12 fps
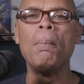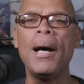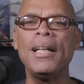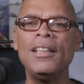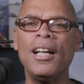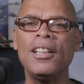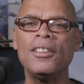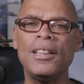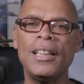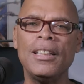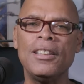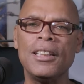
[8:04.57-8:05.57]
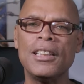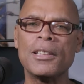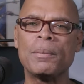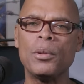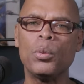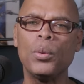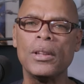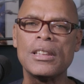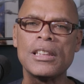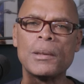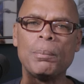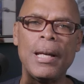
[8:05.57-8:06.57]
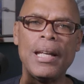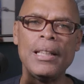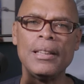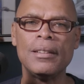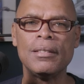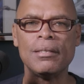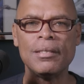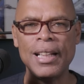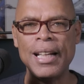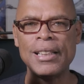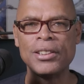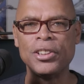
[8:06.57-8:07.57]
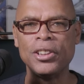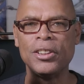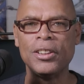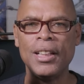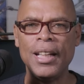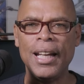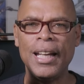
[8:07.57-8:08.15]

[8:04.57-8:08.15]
My daughter and her husband went to Spain last year,